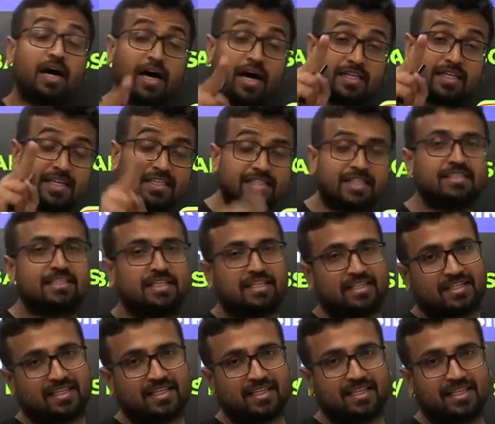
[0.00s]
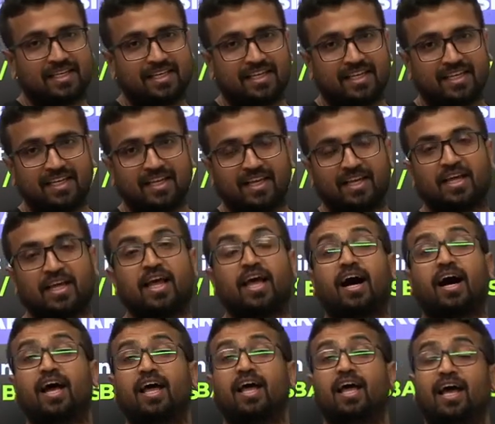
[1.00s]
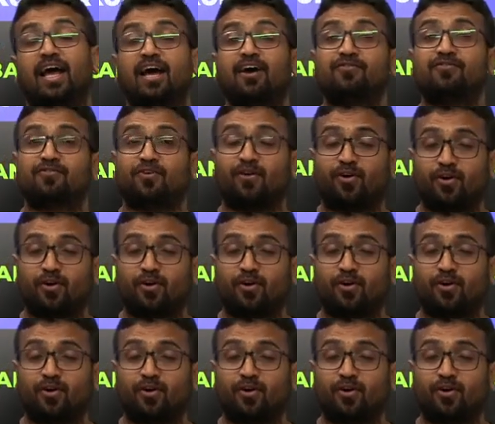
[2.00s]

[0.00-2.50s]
Other than this, I have